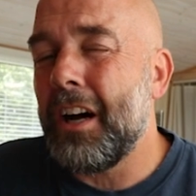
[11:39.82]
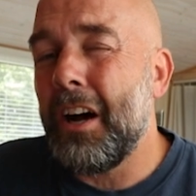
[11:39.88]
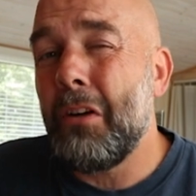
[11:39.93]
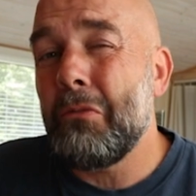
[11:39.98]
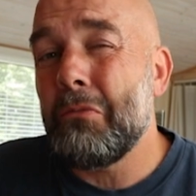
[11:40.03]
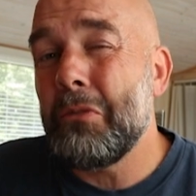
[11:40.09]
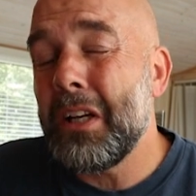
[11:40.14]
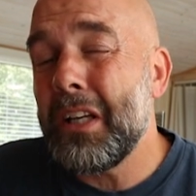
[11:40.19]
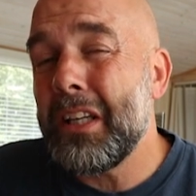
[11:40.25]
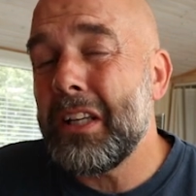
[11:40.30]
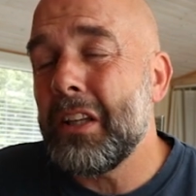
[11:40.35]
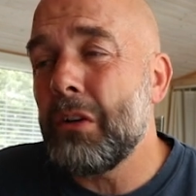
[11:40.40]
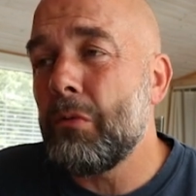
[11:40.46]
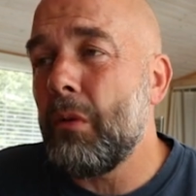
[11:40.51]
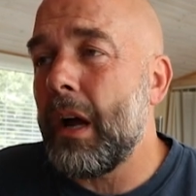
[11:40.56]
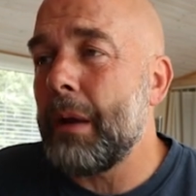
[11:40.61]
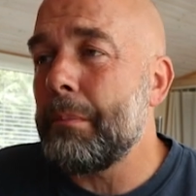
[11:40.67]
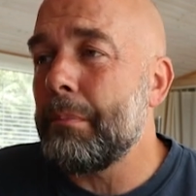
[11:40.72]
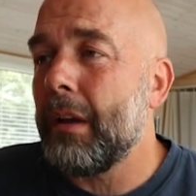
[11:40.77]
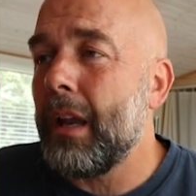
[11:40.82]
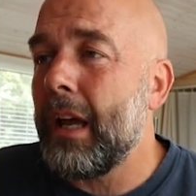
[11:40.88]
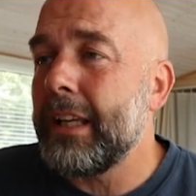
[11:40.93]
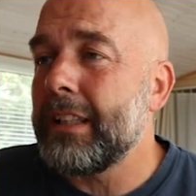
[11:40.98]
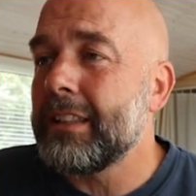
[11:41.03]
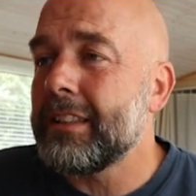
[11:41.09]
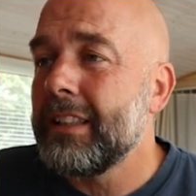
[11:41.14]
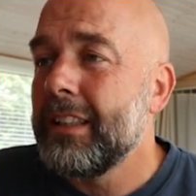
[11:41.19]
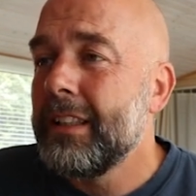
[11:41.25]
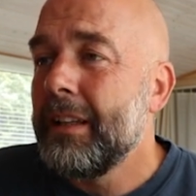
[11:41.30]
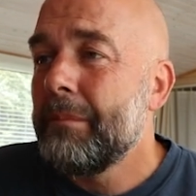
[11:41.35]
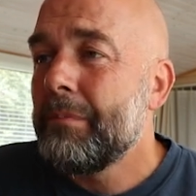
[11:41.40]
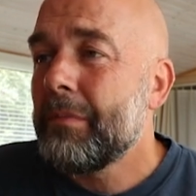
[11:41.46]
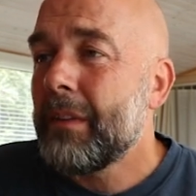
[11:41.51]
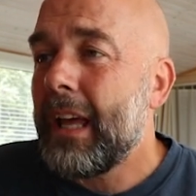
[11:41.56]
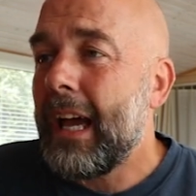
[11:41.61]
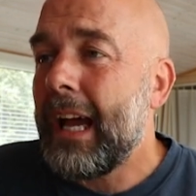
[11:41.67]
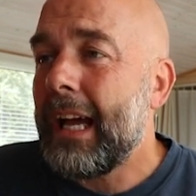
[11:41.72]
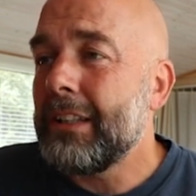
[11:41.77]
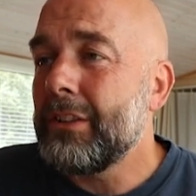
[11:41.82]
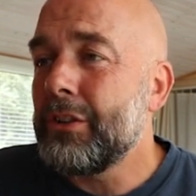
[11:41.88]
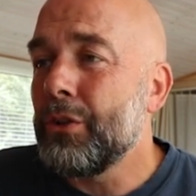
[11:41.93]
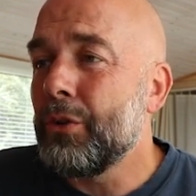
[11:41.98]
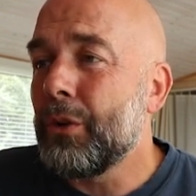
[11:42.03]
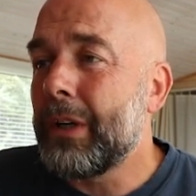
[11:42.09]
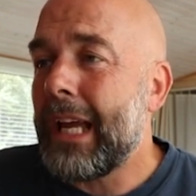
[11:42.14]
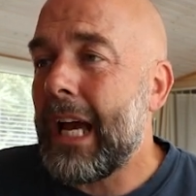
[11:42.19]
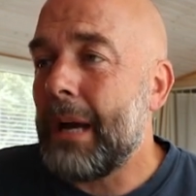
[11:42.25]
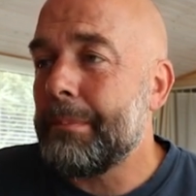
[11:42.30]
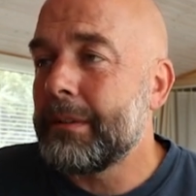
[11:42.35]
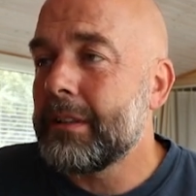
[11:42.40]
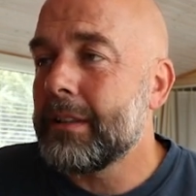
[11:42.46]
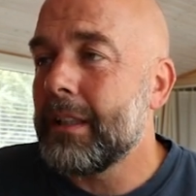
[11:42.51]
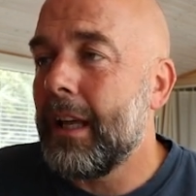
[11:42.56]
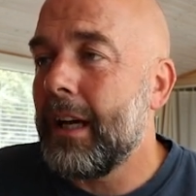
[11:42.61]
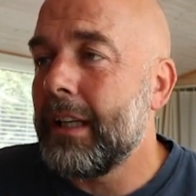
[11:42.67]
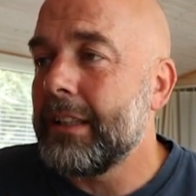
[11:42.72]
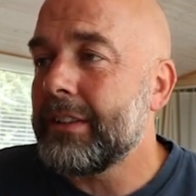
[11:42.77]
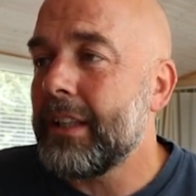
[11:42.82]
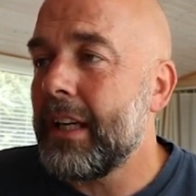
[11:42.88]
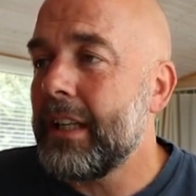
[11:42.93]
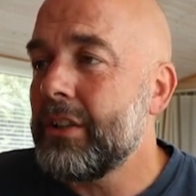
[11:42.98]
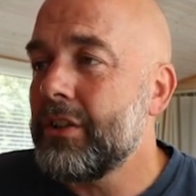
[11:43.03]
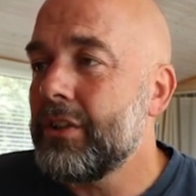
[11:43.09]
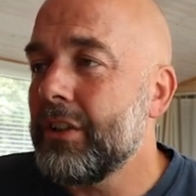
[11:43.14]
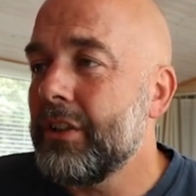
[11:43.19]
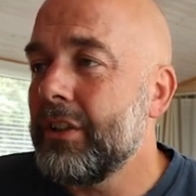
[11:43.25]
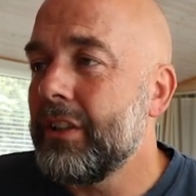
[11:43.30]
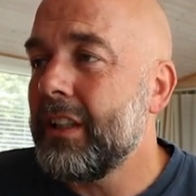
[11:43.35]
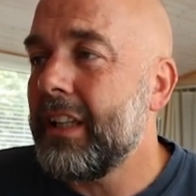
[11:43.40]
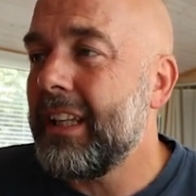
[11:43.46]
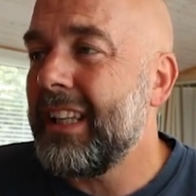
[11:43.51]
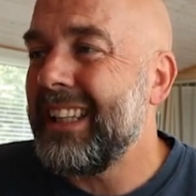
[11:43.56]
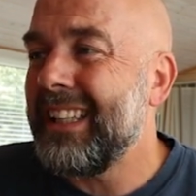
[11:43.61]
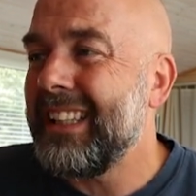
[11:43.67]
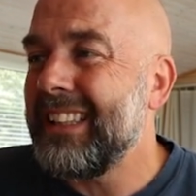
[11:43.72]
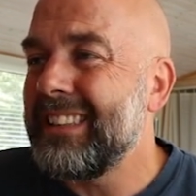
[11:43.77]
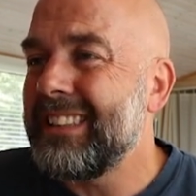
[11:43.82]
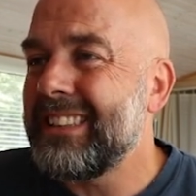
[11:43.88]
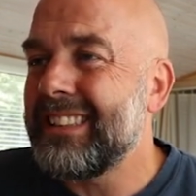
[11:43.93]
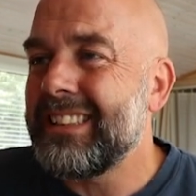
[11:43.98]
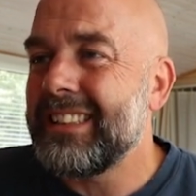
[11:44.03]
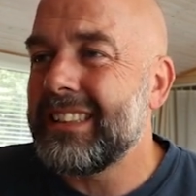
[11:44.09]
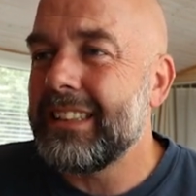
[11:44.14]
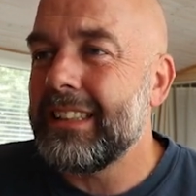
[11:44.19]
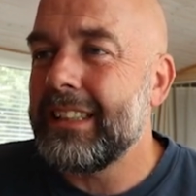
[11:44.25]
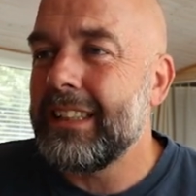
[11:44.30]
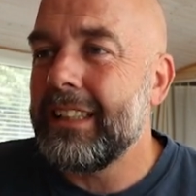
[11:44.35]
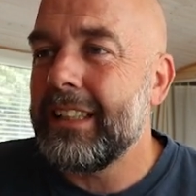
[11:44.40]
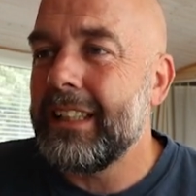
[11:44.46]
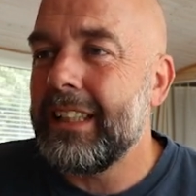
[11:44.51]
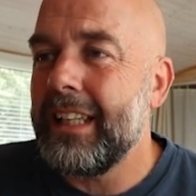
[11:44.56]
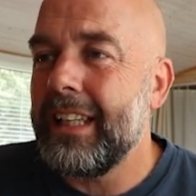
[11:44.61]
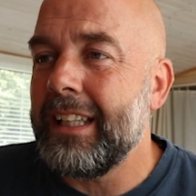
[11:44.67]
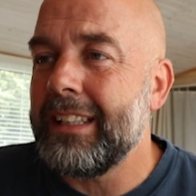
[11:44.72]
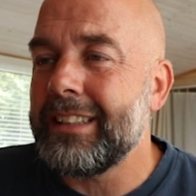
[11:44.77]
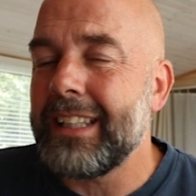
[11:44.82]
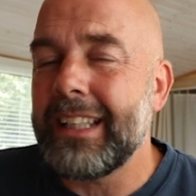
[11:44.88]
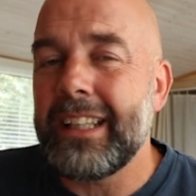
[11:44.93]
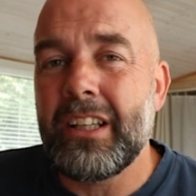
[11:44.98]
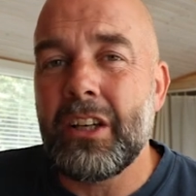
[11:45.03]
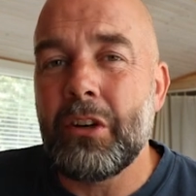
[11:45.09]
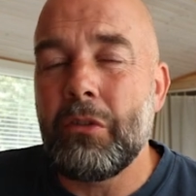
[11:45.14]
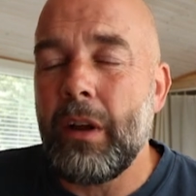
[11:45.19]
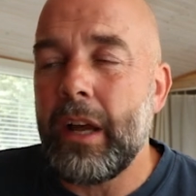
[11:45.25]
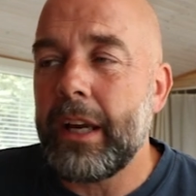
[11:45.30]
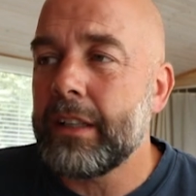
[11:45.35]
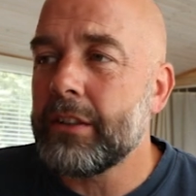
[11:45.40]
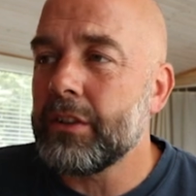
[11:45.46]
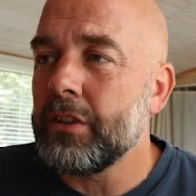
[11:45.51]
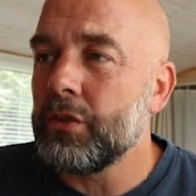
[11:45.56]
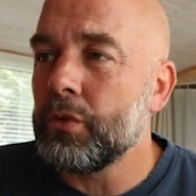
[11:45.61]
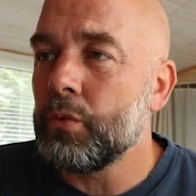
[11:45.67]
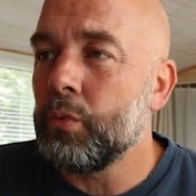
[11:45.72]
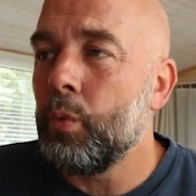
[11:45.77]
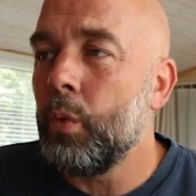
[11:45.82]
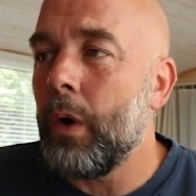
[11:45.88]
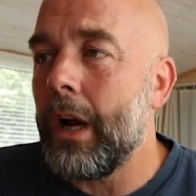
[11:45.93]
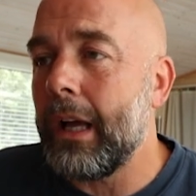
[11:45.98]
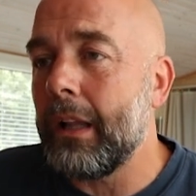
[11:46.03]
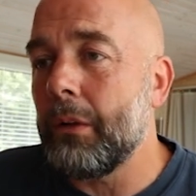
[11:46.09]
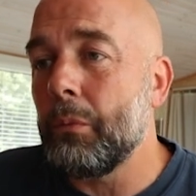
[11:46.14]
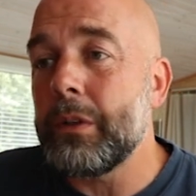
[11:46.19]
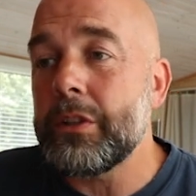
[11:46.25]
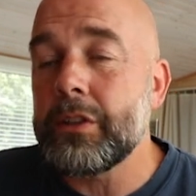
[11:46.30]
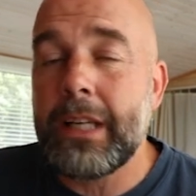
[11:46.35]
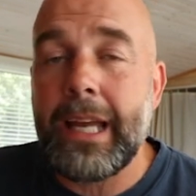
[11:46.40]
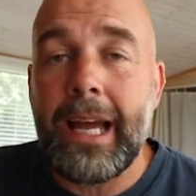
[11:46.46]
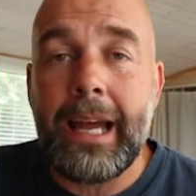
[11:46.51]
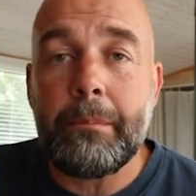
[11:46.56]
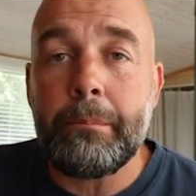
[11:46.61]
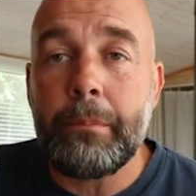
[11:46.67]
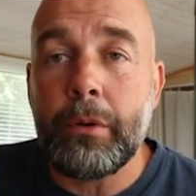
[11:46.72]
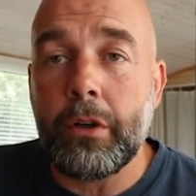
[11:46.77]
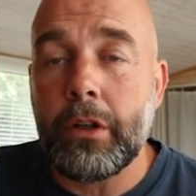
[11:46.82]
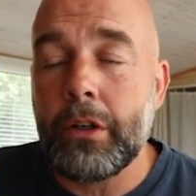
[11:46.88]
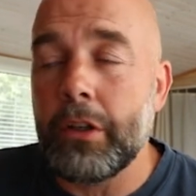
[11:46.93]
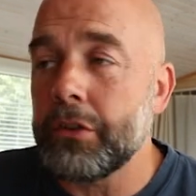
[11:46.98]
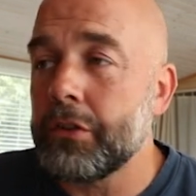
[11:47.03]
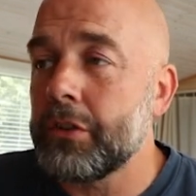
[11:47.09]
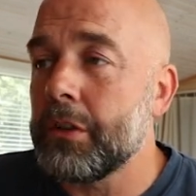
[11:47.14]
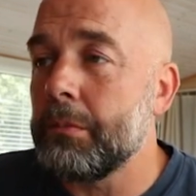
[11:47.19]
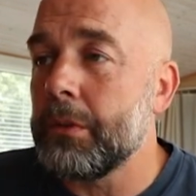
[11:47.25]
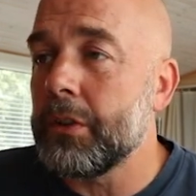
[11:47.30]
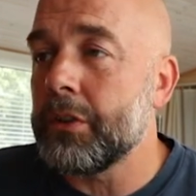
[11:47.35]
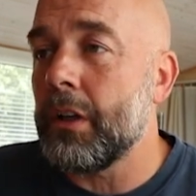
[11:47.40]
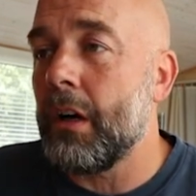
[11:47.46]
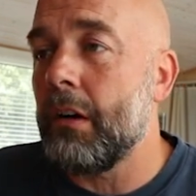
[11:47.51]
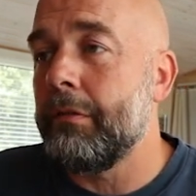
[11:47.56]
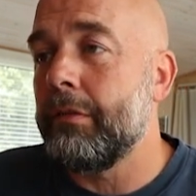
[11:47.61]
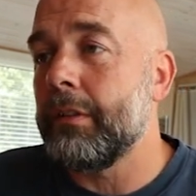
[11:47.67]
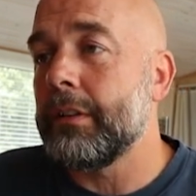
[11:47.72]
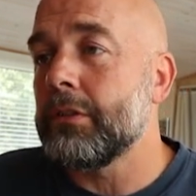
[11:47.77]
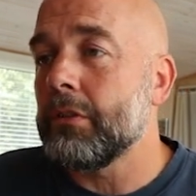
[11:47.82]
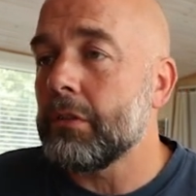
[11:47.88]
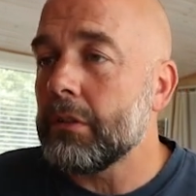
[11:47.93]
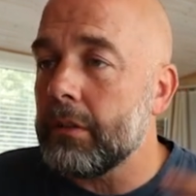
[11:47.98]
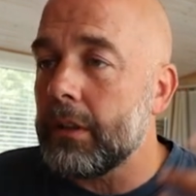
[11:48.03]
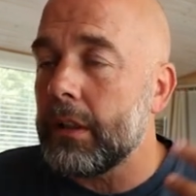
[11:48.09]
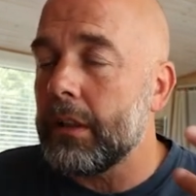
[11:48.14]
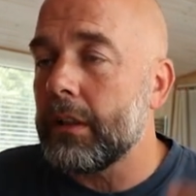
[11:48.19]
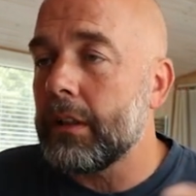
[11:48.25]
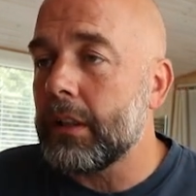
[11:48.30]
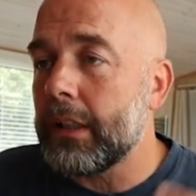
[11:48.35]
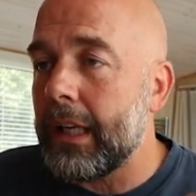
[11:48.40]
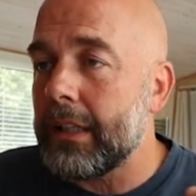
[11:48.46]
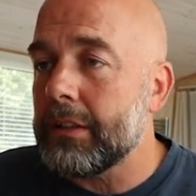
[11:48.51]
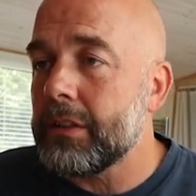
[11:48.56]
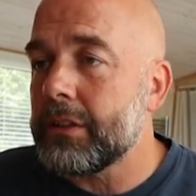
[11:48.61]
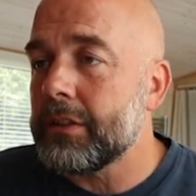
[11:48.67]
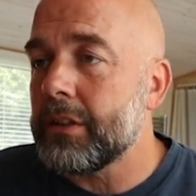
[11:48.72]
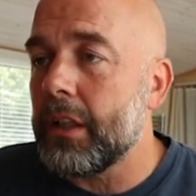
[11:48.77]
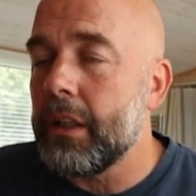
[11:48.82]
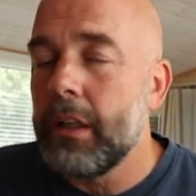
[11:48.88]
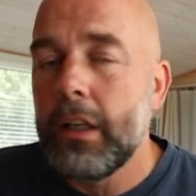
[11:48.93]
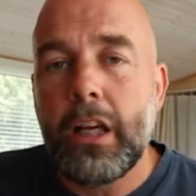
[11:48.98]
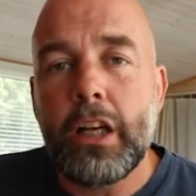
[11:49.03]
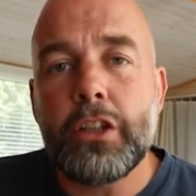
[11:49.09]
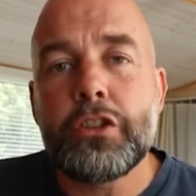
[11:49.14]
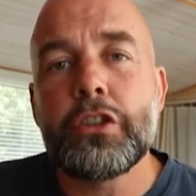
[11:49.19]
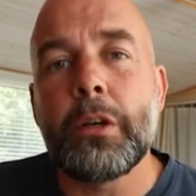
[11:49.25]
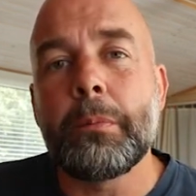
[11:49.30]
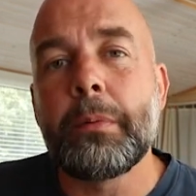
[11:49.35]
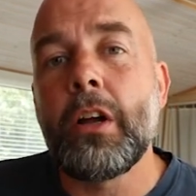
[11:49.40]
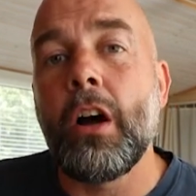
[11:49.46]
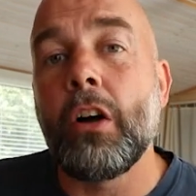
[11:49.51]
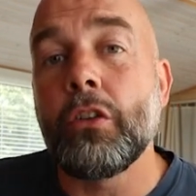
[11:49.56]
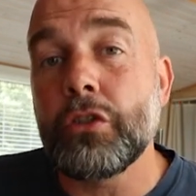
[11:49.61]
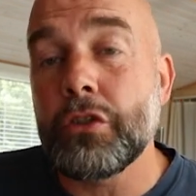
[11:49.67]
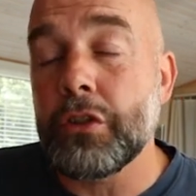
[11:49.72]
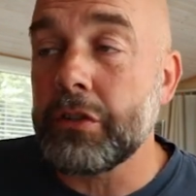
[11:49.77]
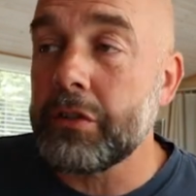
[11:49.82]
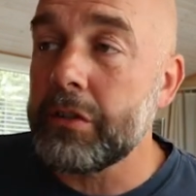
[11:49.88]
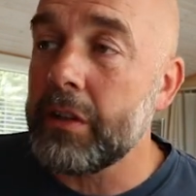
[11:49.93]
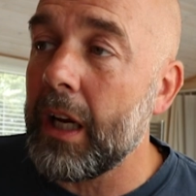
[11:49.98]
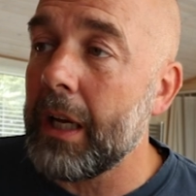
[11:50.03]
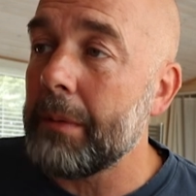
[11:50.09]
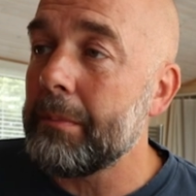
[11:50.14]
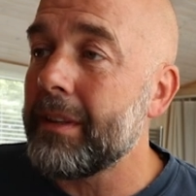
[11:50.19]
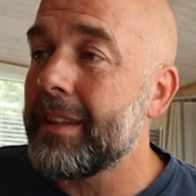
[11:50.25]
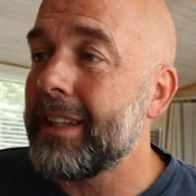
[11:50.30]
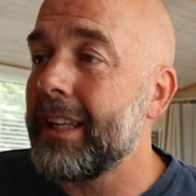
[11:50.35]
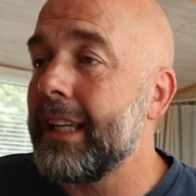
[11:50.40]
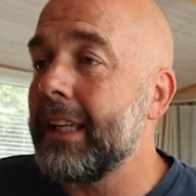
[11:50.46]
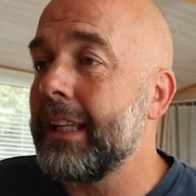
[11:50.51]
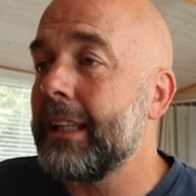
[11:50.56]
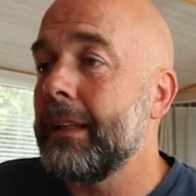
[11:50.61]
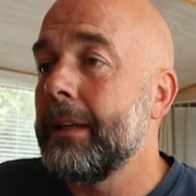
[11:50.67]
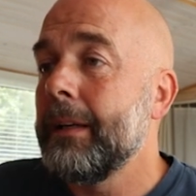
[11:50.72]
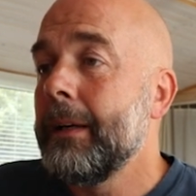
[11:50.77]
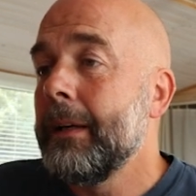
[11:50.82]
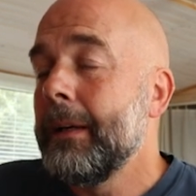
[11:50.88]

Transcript: aren't really in the right place and your capitalisation is is incorrect as well which can put customers off it's sort of I guess it's a, a subconscious type thing